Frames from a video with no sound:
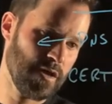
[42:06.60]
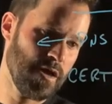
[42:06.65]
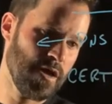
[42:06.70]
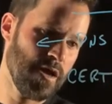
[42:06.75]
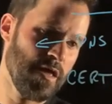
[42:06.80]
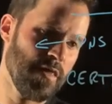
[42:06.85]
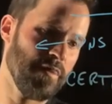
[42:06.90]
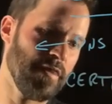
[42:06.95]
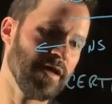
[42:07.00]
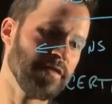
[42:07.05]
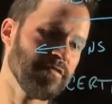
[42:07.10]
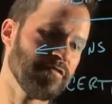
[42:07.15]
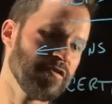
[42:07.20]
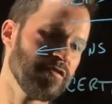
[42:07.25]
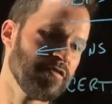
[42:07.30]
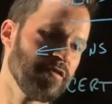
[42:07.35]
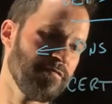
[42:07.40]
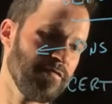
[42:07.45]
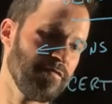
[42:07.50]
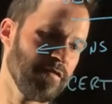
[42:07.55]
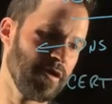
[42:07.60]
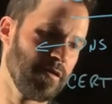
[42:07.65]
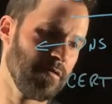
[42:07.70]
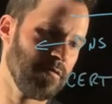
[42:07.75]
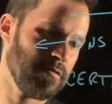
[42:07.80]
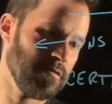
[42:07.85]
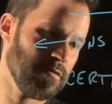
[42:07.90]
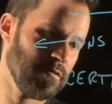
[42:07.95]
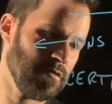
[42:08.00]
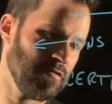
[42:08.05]
That certificate
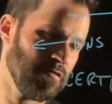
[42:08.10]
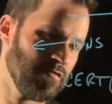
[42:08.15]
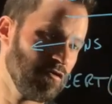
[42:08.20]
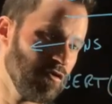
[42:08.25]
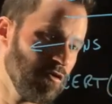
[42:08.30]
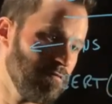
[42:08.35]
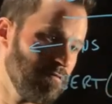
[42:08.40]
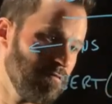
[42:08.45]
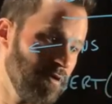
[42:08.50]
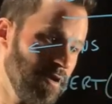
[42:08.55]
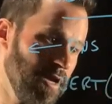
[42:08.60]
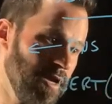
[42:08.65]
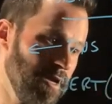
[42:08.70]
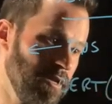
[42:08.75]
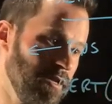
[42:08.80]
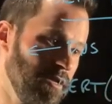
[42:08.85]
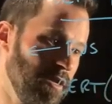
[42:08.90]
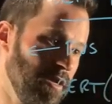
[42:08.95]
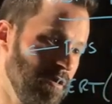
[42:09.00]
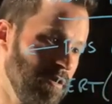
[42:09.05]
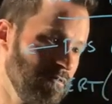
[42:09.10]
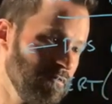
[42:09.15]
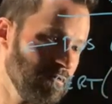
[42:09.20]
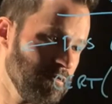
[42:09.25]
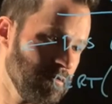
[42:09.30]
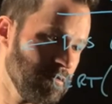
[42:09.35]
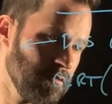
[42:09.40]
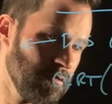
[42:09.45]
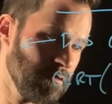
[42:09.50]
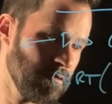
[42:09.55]
is good for 90 days,
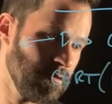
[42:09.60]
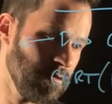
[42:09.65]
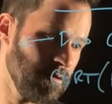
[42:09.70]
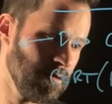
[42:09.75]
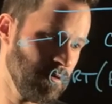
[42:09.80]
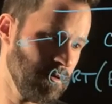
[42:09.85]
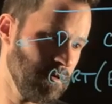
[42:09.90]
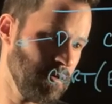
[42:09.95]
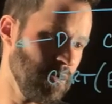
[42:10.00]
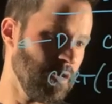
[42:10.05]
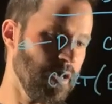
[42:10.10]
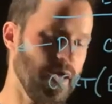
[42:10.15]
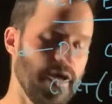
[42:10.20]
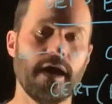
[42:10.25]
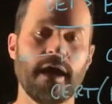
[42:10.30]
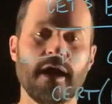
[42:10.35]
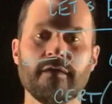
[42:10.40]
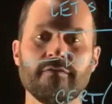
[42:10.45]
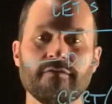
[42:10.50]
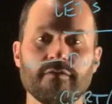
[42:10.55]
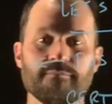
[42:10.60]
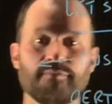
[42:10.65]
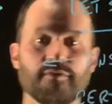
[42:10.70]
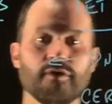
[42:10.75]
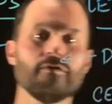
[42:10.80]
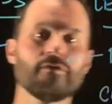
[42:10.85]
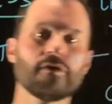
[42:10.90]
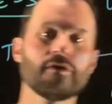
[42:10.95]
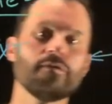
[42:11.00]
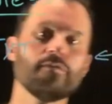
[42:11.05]
and the
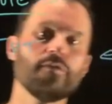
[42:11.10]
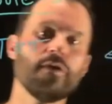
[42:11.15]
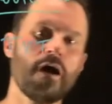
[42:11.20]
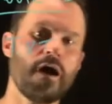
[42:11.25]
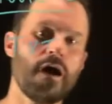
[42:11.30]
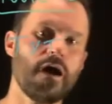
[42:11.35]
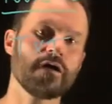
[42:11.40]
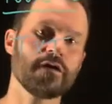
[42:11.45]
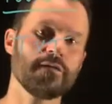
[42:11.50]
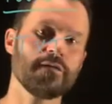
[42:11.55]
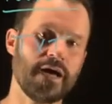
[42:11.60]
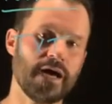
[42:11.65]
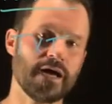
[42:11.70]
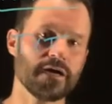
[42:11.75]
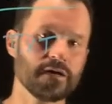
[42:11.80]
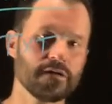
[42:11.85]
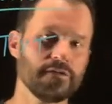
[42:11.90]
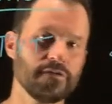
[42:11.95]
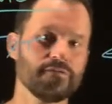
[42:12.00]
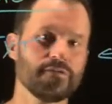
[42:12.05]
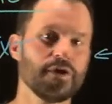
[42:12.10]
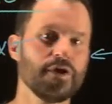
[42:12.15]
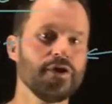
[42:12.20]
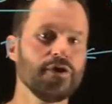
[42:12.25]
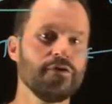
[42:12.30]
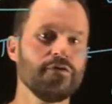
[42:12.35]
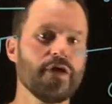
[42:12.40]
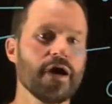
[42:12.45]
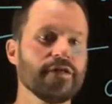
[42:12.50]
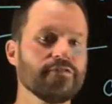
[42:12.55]
broker will automatically
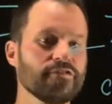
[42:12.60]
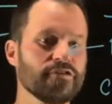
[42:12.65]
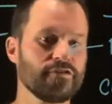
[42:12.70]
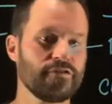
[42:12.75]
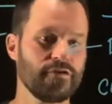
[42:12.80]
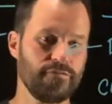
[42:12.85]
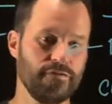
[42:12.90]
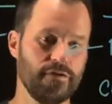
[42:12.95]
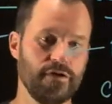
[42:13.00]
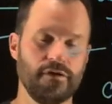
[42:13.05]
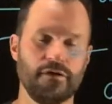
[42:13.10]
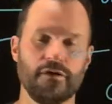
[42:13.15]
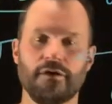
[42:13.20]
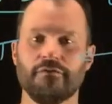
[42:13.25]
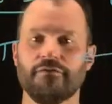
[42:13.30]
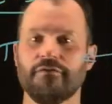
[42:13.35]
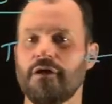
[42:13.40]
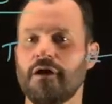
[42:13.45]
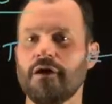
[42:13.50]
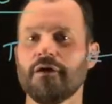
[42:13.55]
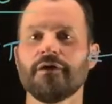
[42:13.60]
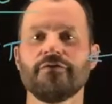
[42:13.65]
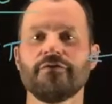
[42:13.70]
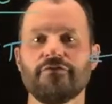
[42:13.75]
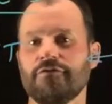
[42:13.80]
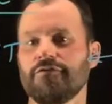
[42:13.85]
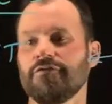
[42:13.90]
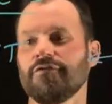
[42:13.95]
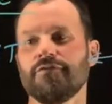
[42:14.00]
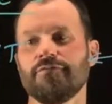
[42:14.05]
renew that certificate as long as
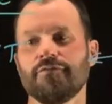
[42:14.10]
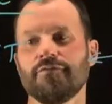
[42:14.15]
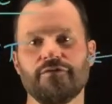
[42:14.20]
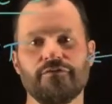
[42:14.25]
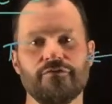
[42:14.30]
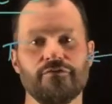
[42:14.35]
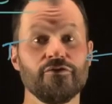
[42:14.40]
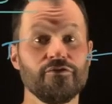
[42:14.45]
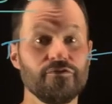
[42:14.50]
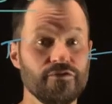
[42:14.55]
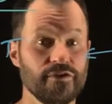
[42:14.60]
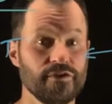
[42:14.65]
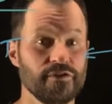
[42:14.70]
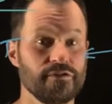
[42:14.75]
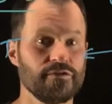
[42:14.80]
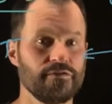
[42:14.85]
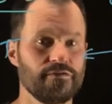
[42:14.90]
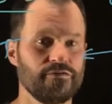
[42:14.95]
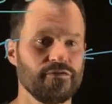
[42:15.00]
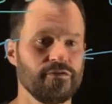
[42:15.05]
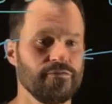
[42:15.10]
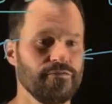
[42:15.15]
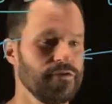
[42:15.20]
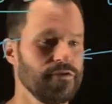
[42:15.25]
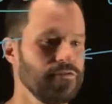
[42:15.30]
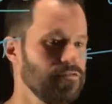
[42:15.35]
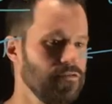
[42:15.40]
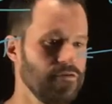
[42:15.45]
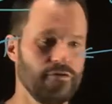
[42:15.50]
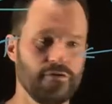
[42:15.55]
you're using this service.
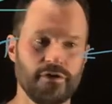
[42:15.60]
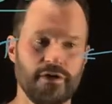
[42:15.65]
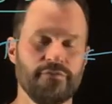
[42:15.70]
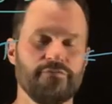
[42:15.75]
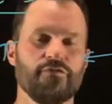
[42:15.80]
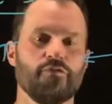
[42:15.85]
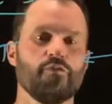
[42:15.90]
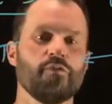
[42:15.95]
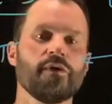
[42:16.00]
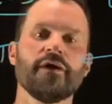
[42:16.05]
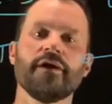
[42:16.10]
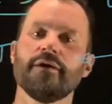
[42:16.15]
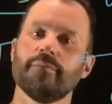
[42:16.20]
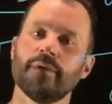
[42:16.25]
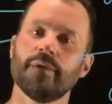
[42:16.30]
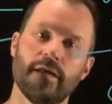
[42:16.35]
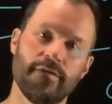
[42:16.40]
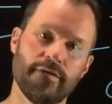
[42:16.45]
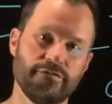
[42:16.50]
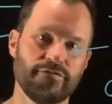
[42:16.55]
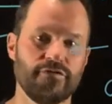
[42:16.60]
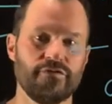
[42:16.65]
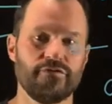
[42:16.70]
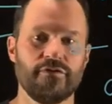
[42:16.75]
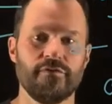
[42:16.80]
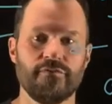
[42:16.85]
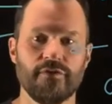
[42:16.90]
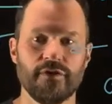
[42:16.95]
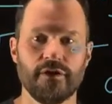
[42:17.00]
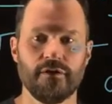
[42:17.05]
So you don't have to worry about the
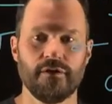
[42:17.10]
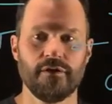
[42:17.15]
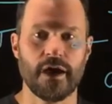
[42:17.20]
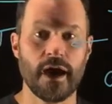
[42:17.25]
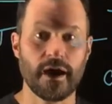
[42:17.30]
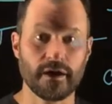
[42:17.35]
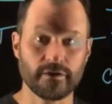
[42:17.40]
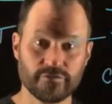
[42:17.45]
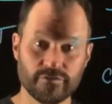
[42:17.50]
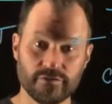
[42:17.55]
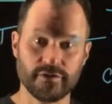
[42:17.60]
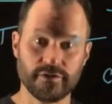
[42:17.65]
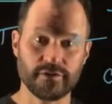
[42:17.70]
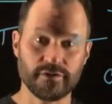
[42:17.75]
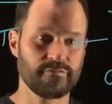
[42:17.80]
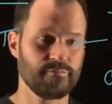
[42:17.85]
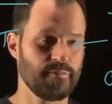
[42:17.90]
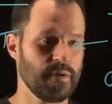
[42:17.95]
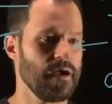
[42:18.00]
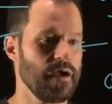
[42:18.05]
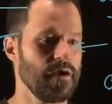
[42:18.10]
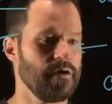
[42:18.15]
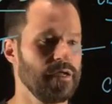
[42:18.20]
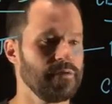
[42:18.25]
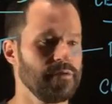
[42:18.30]
certificate actually expiring.